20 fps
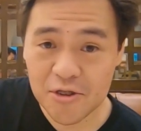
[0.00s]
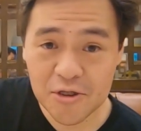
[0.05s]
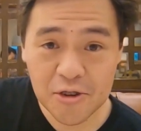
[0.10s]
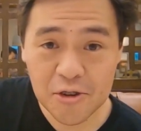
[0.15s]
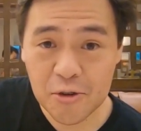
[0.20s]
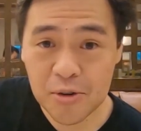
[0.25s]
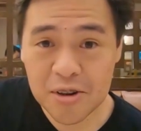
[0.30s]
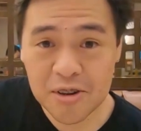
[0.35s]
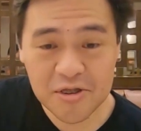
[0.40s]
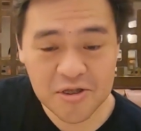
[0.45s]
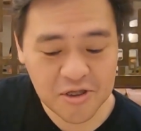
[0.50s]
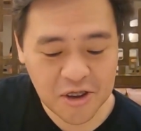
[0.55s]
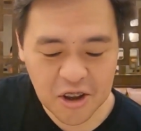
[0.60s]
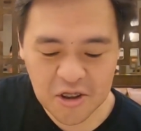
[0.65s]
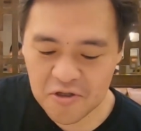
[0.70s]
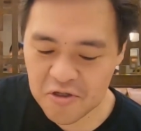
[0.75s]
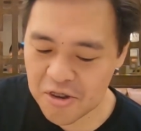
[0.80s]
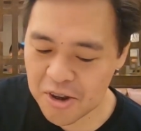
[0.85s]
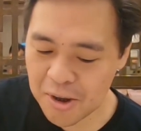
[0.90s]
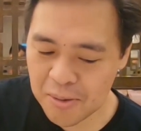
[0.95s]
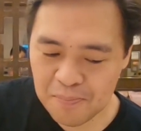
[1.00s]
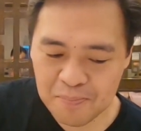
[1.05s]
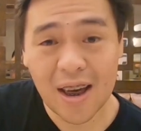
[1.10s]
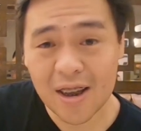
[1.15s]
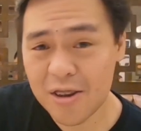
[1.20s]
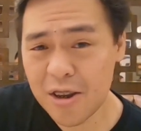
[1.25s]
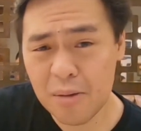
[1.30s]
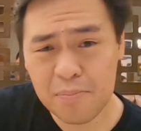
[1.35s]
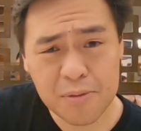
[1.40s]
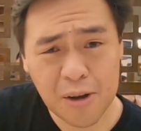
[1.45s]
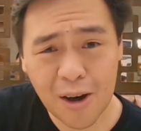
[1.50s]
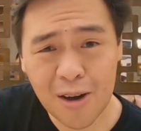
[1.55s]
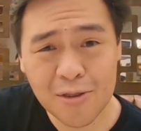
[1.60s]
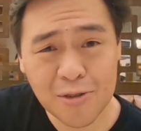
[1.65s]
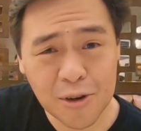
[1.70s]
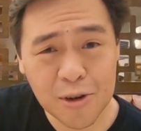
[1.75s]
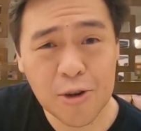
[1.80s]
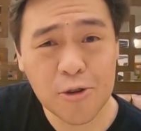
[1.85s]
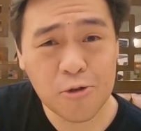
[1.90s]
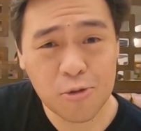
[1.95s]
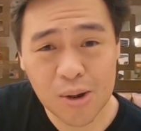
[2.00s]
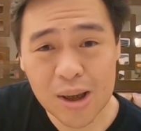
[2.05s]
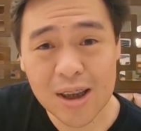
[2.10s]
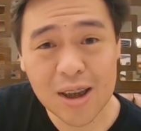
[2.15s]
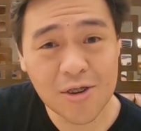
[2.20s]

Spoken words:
this one is savory, I dipped onto the sweet